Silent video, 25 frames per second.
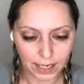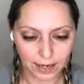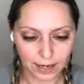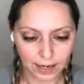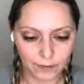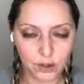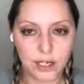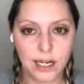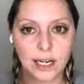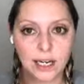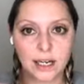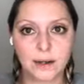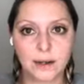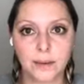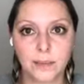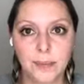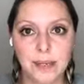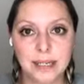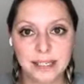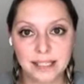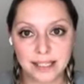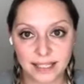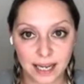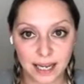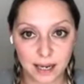you take a
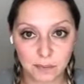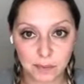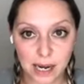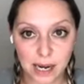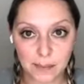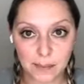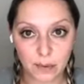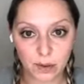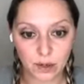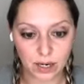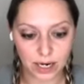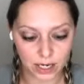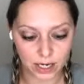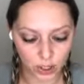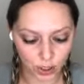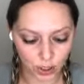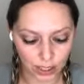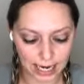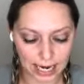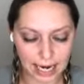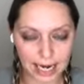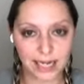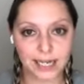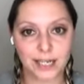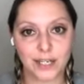piece of sandpaper in your
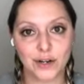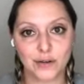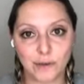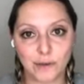hand and